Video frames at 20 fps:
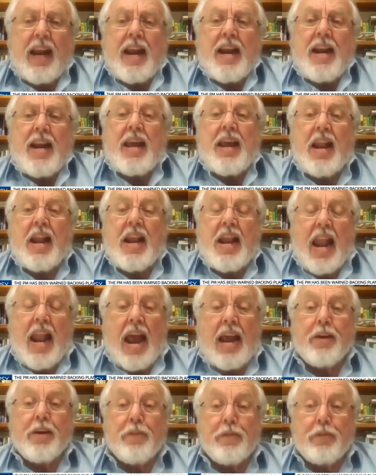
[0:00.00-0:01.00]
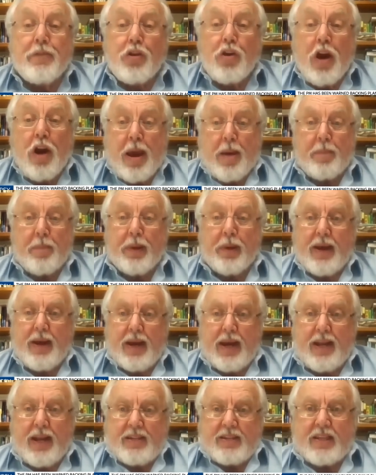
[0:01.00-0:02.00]
clearly lack of grip
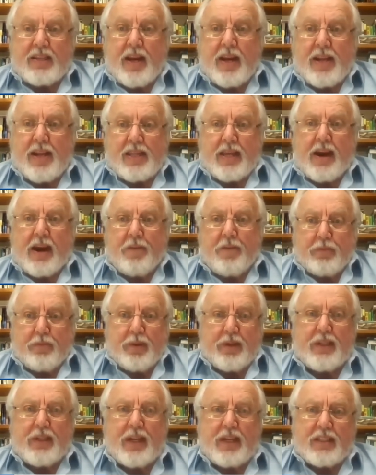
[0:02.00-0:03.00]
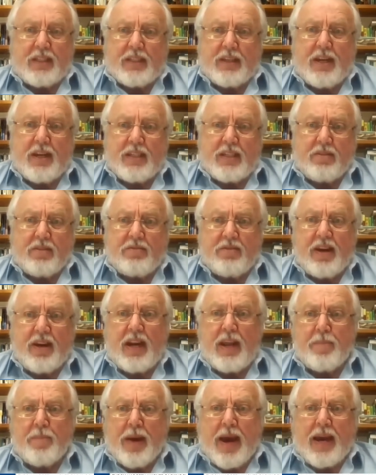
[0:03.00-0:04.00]
inside the government is a
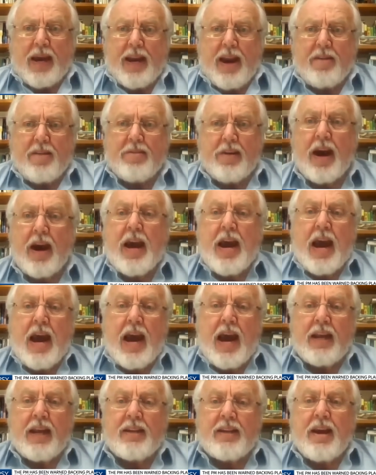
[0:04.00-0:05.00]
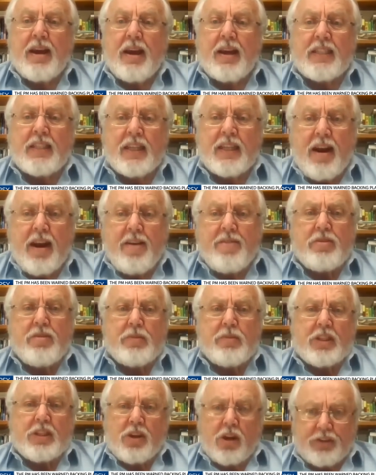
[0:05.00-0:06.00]
really bad error. And it's an
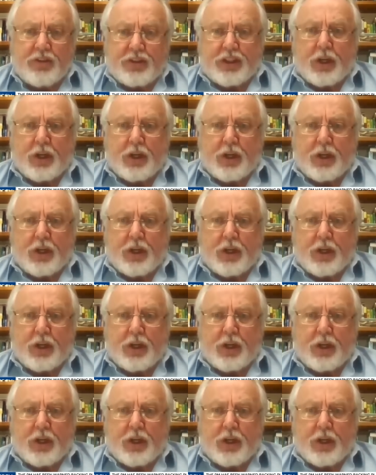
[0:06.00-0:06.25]
error with